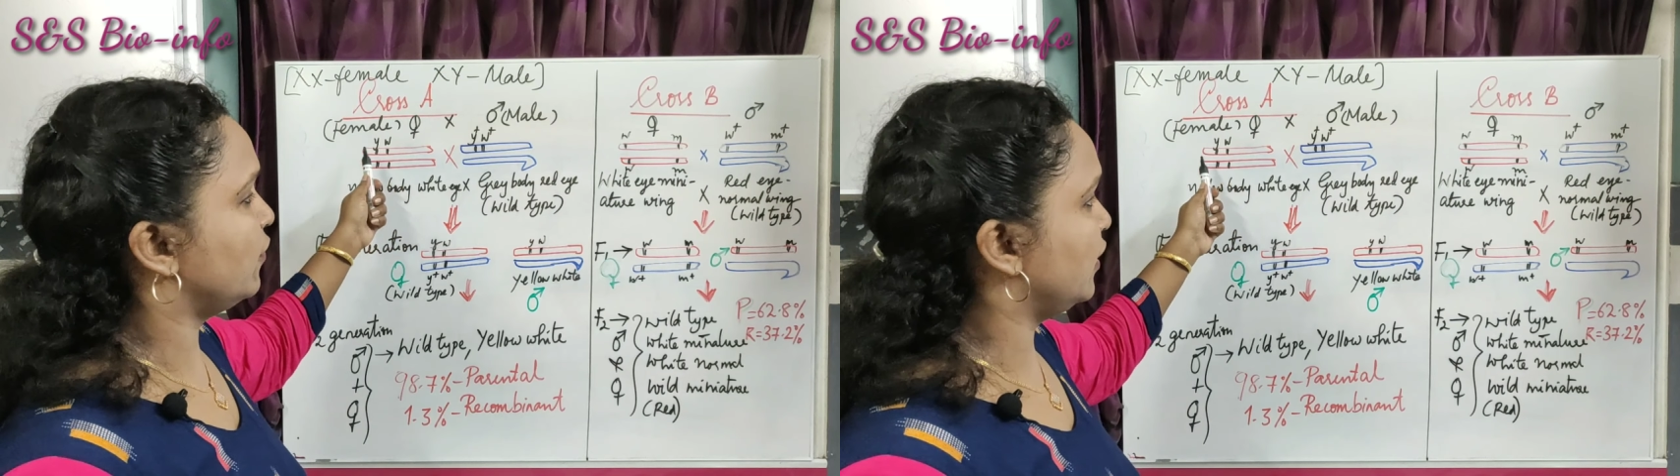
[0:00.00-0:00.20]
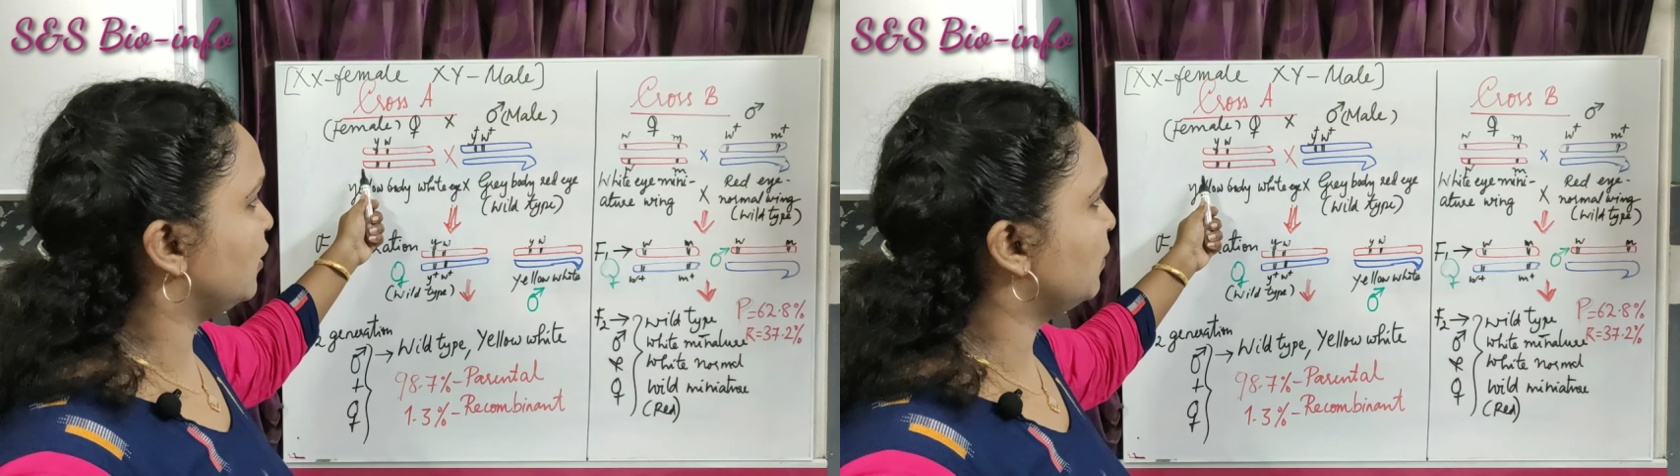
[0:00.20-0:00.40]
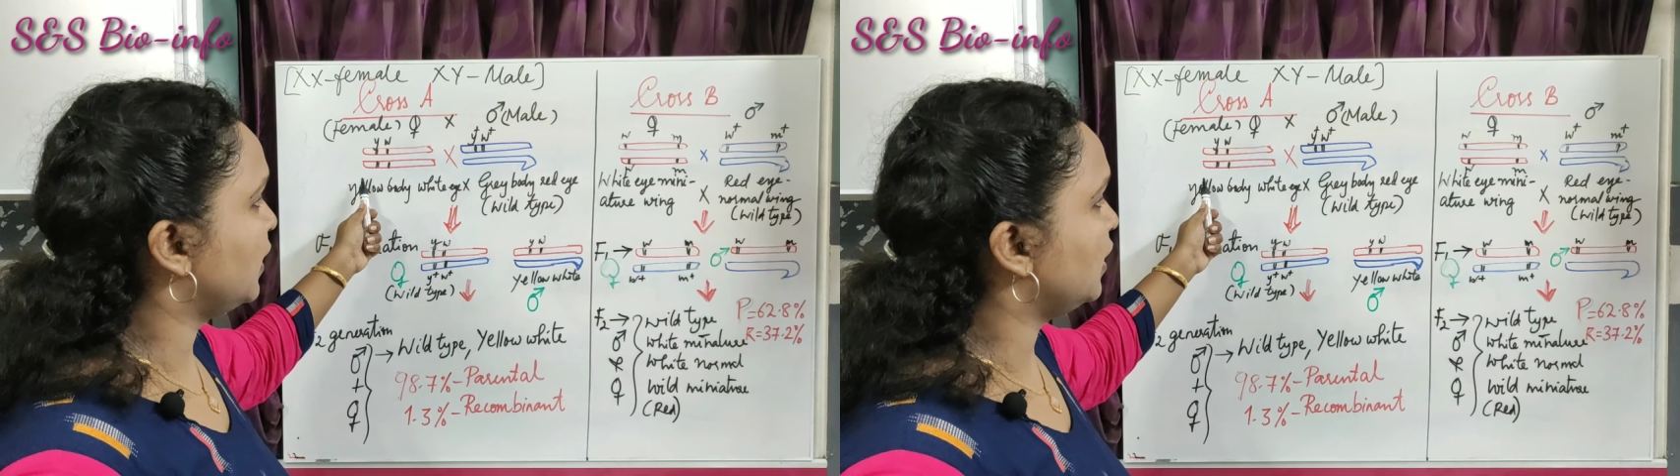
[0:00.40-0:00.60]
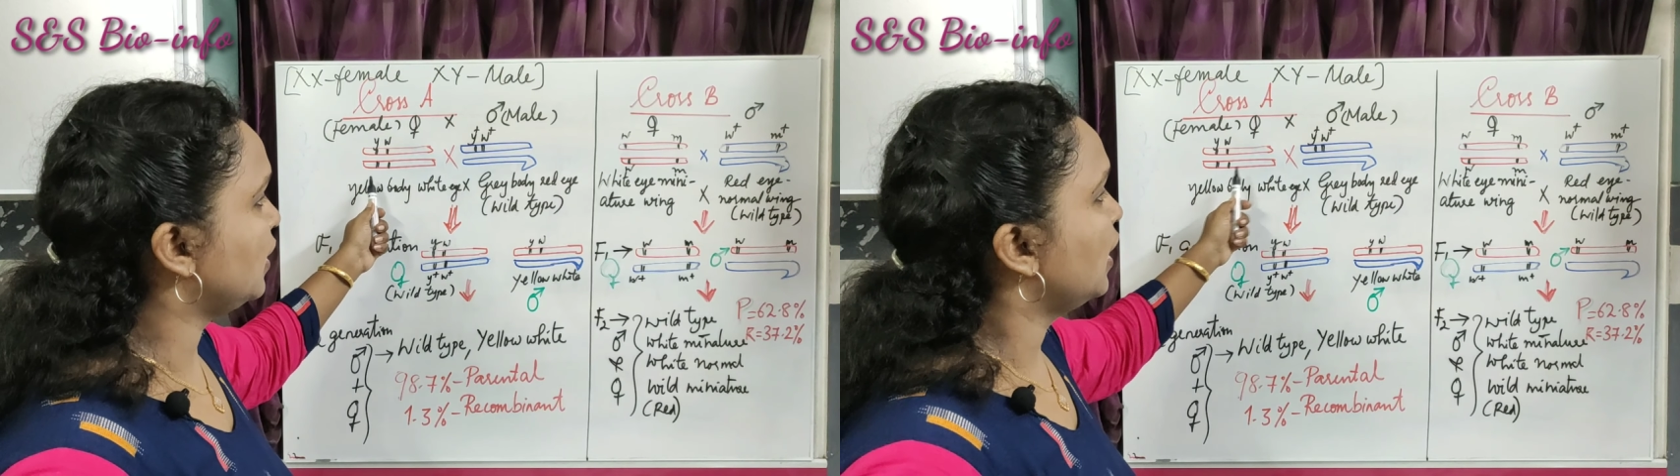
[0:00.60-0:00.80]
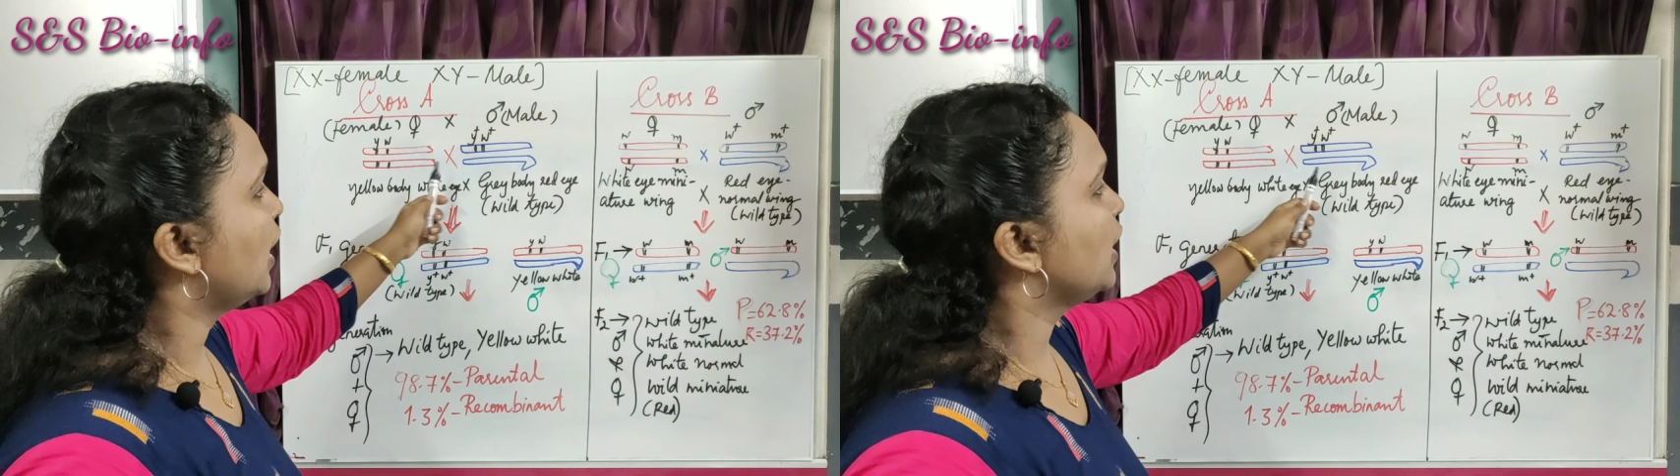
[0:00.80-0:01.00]

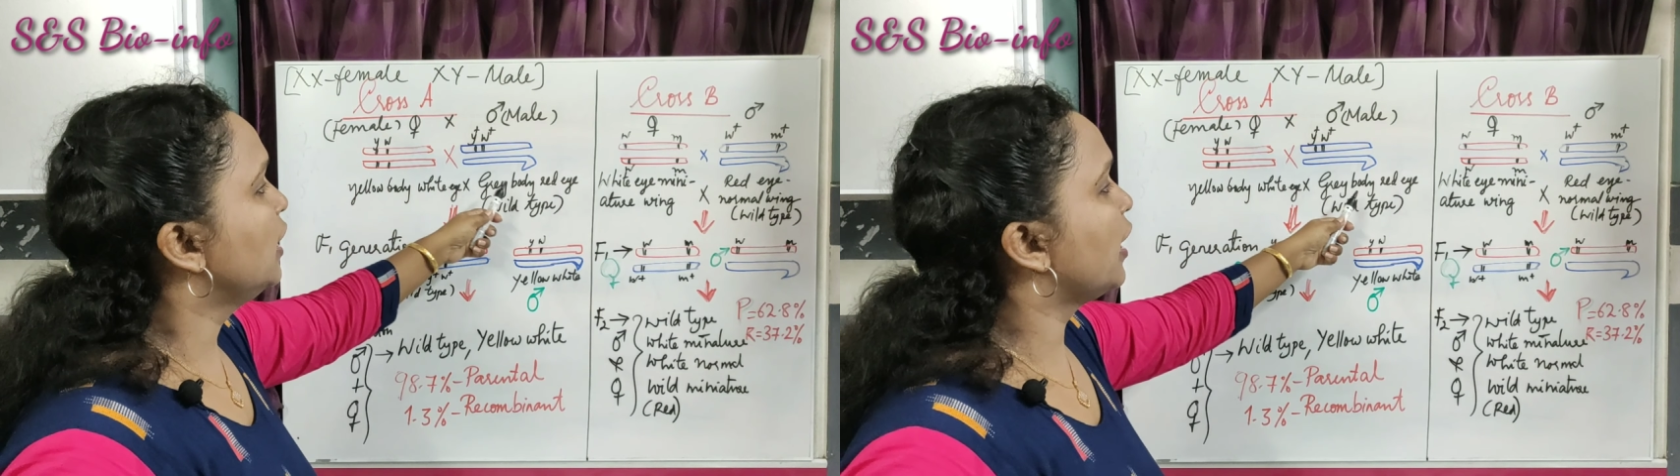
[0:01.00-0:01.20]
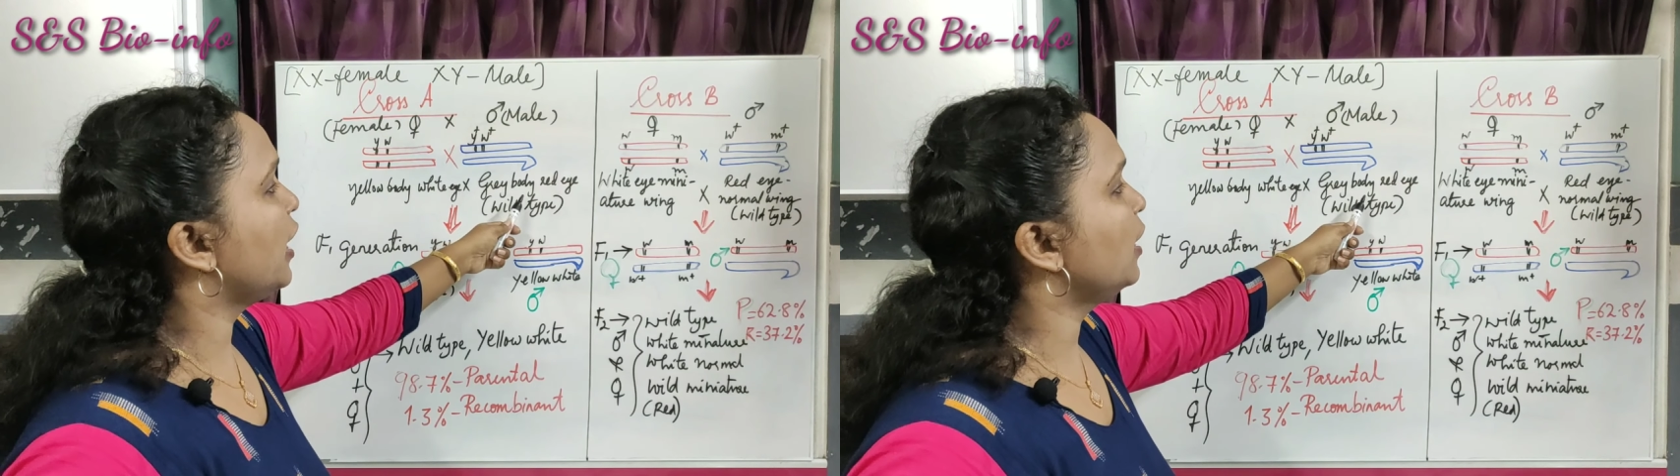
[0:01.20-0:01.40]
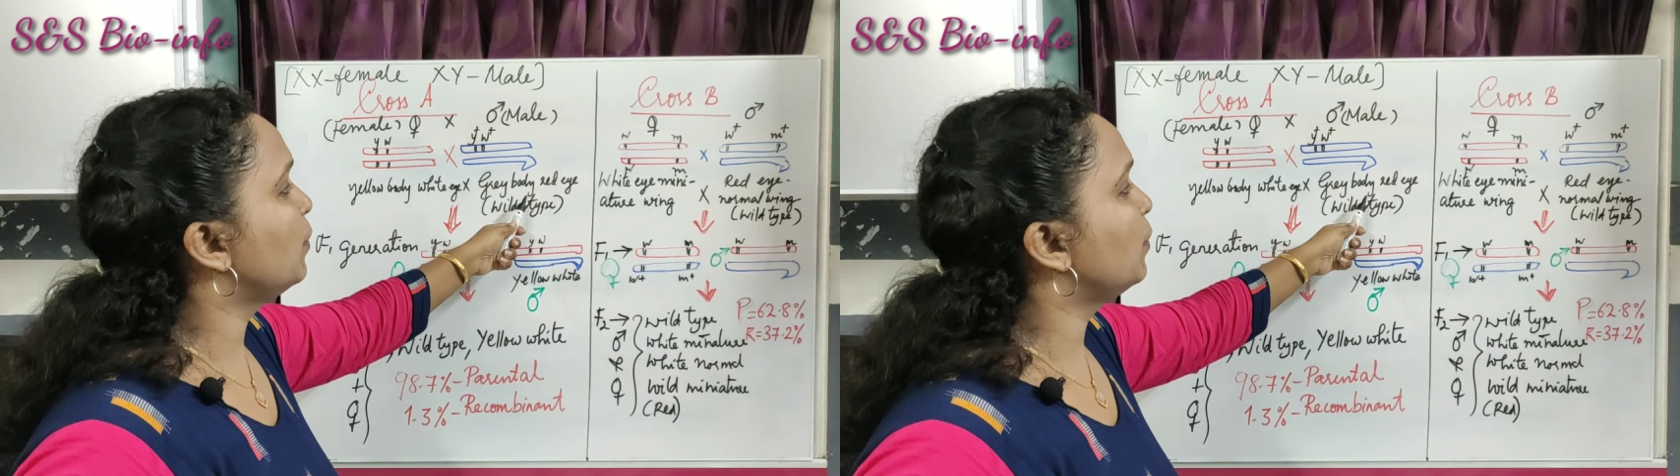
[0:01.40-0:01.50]
female, grey